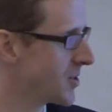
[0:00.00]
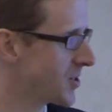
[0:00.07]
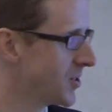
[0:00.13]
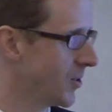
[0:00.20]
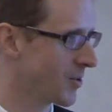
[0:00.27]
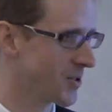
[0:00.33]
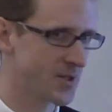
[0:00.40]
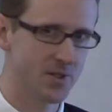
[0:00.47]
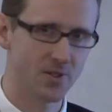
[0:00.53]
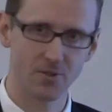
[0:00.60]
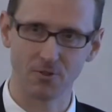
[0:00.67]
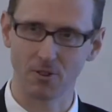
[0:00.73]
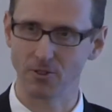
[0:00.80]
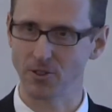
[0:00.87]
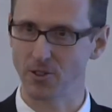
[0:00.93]
which looks
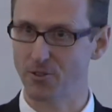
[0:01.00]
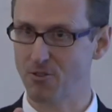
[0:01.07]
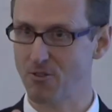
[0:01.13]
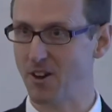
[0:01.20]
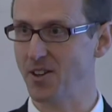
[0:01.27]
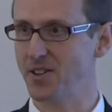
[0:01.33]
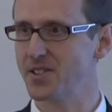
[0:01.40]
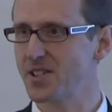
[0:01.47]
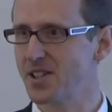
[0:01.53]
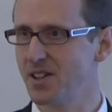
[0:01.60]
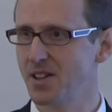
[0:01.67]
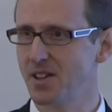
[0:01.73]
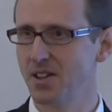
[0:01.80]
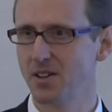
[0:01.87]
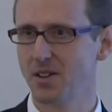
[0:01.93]
from the front
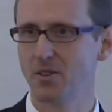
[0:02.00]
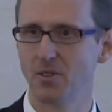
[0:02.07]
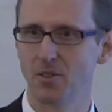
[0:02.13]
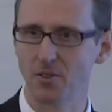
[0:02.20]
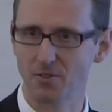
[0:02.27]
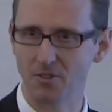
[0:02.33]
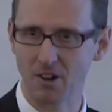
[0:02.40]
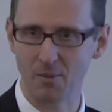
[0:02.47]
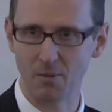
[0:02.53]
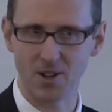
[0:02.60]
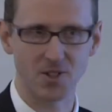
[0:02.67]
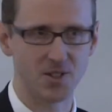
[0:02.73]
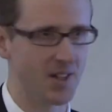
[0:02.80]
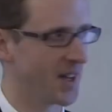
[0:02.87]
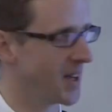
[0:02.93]
very
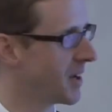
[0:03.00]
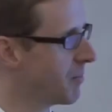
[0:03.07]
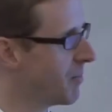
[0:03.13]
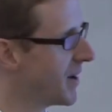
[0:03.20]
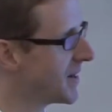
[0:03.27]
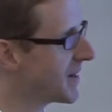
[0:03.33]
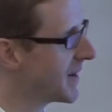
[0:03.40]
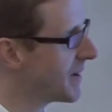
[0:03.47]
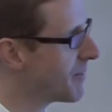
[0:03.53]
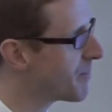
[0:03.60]
much like a Bentley.